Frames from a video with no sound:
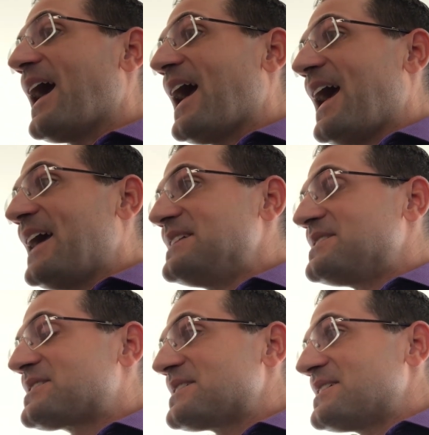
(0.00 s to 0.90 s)

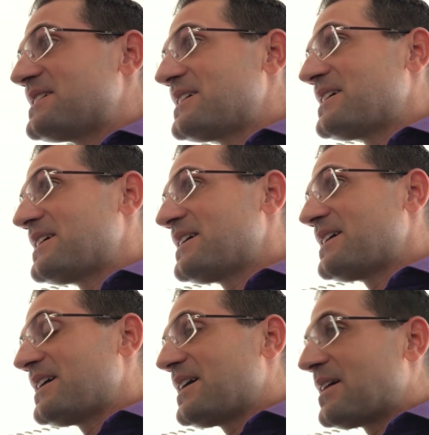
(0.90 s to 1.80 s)
And
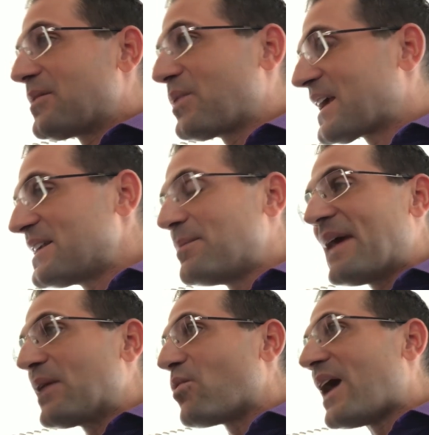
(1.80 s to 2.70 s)
we can
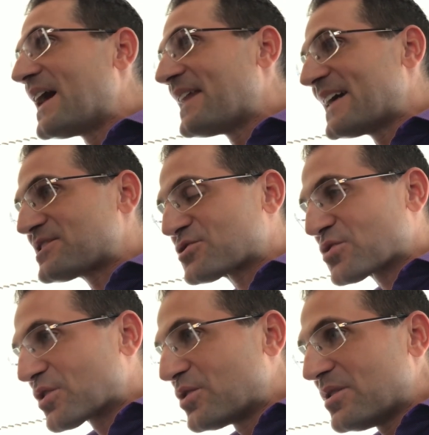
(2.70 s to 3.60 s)
debate why that's
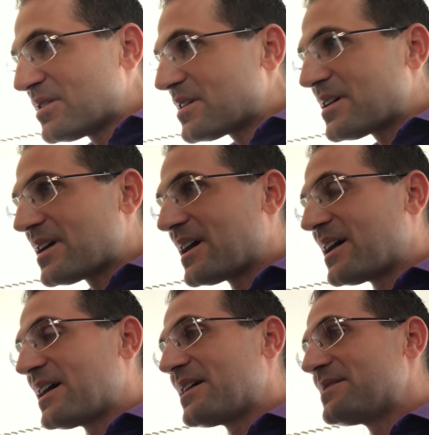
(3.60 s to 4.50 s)
true.
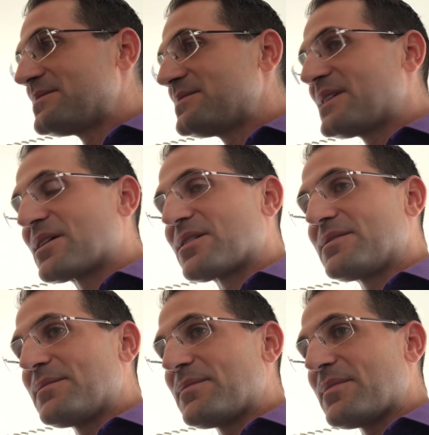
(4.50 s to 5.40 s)

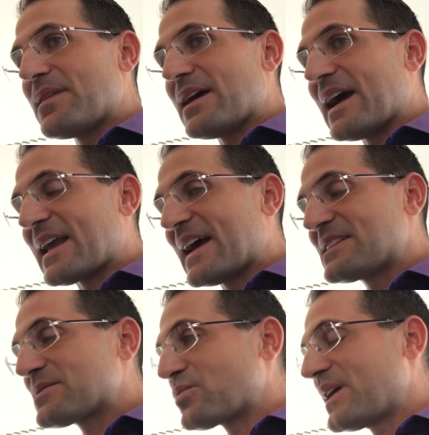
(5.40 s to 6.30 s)
I
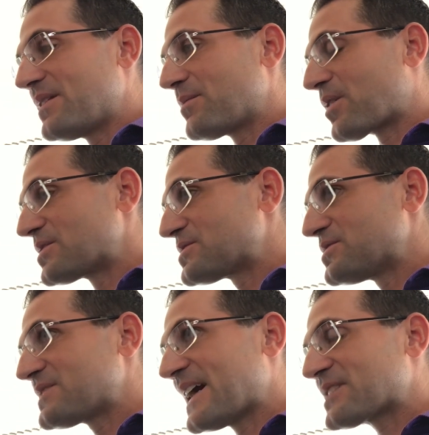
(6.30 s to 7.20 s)
guess when
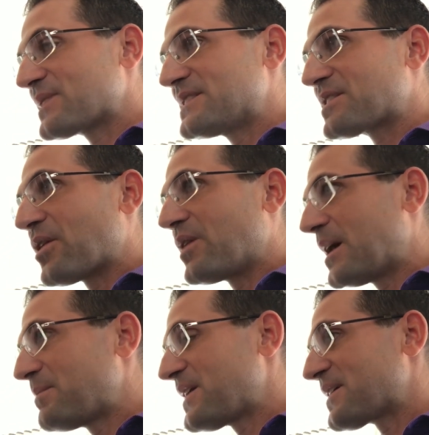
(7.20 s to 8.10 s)
marginal tax rates go
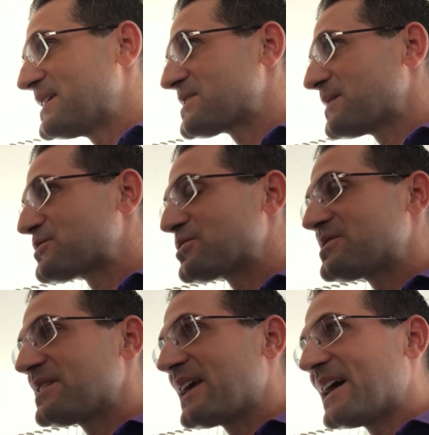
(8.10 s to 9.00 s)
up, there is some truth
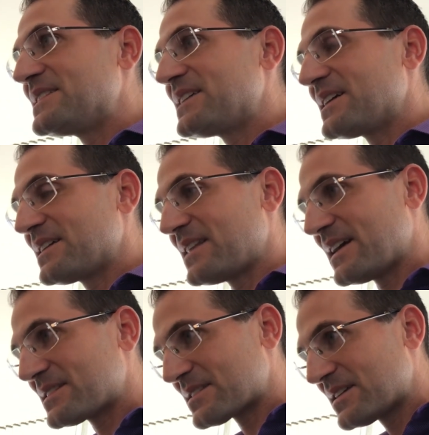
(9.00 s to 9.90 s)
to the idea
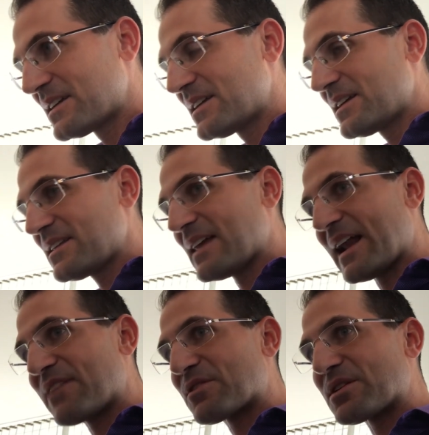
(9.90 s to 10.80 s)
that
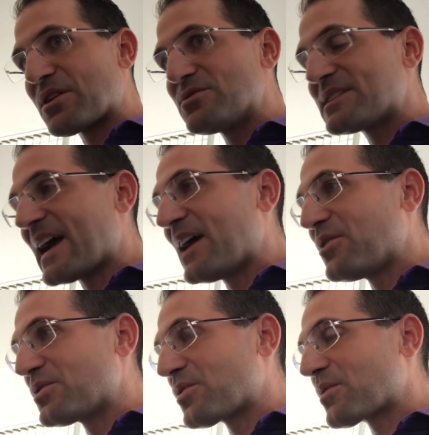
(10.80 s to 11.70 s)
effort goes
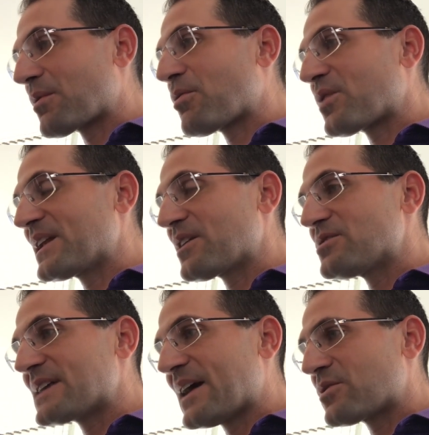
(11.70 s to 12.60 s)
down or reporting
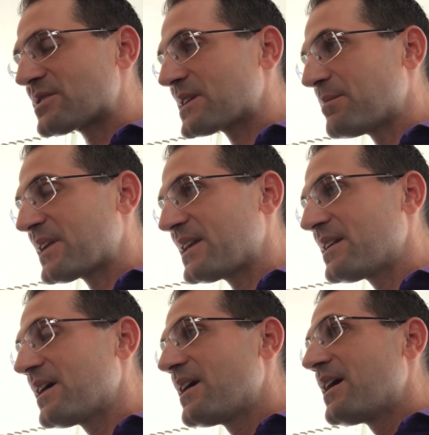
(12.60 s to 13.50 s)
goes down or something.